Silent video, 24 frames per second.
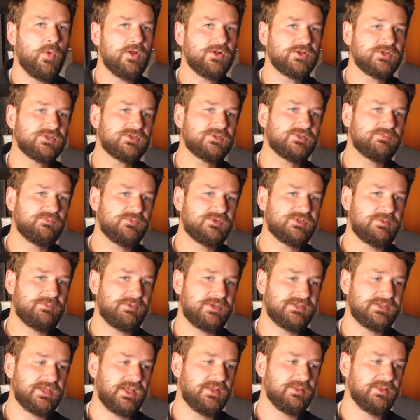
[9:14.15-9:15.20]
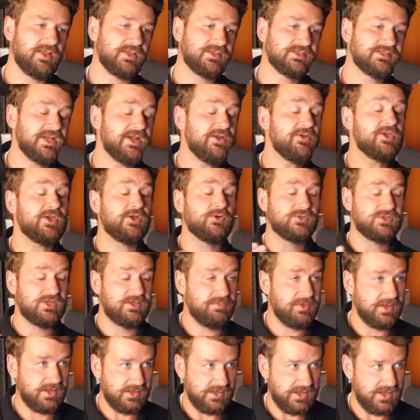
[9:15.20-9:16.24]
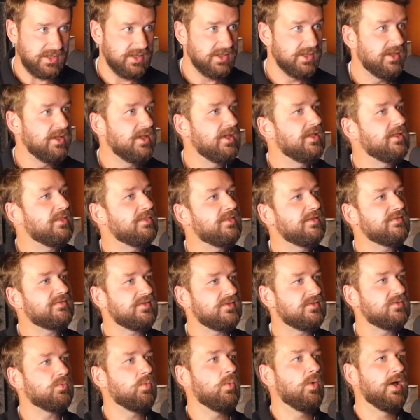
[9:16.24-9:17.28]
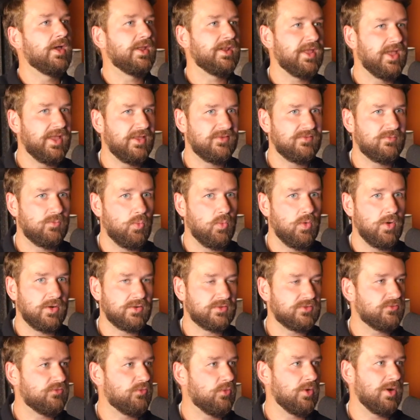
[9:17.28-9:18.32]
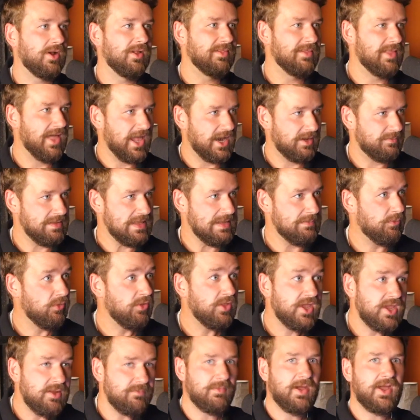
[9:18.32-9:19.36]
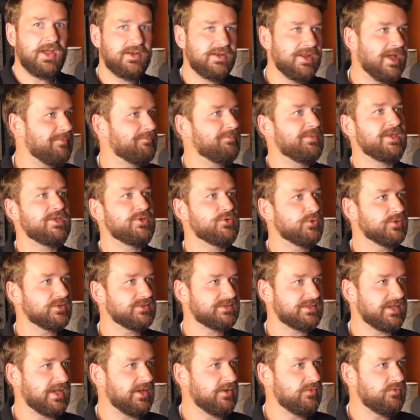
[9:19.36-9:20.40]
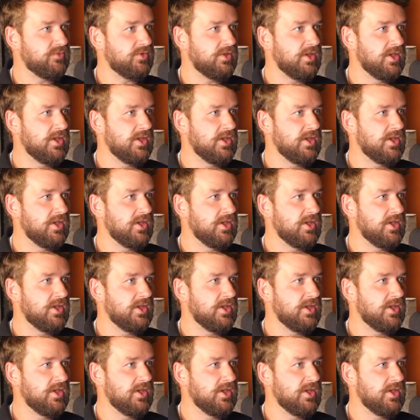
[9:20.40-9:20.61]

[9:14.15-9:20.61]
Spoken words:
We're just simply saying like stereotypically, this is what has worked for a lot of people. It might not be your sound.